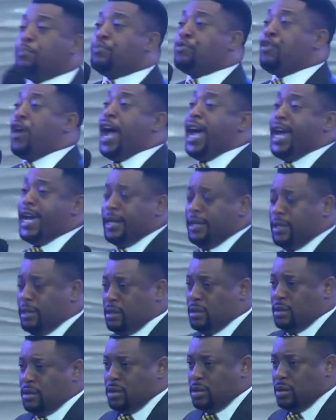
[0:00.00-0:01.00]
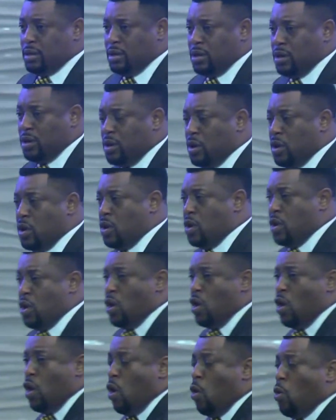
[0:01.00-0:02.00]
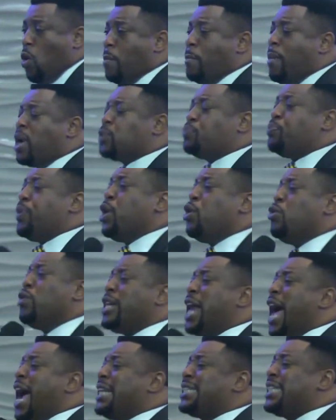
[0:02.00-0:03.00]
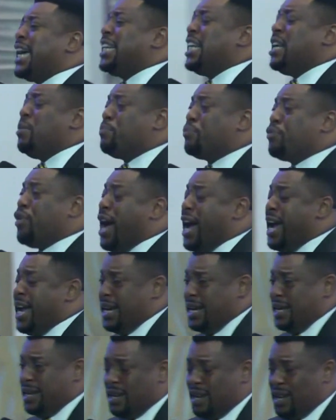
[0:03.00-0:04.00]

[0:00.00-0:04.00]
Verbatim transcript: praying. We must be united in praying.